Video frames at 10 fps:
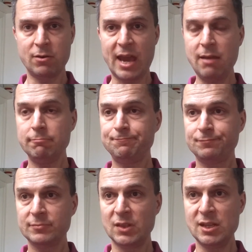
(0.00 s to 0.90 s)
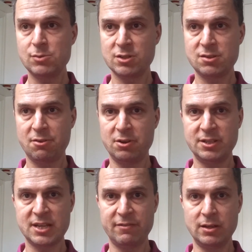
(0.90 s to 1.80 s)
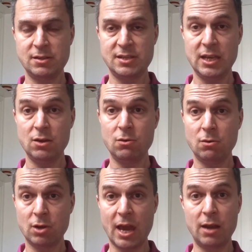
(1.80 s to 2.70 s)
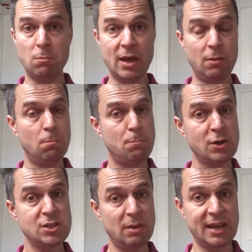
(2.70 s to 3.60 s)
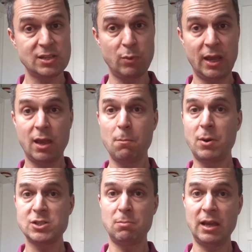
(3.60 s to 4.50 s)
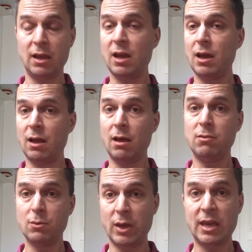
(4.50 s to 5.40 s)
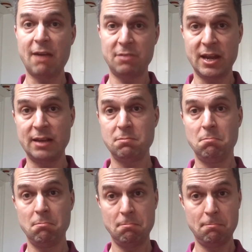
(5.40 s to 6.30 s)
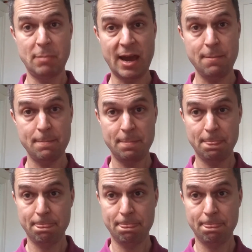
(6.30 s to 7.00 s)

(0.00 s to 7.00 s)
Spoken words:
Okay, this was 37. See you again then, possibly next week, possibly the week after that. Bye.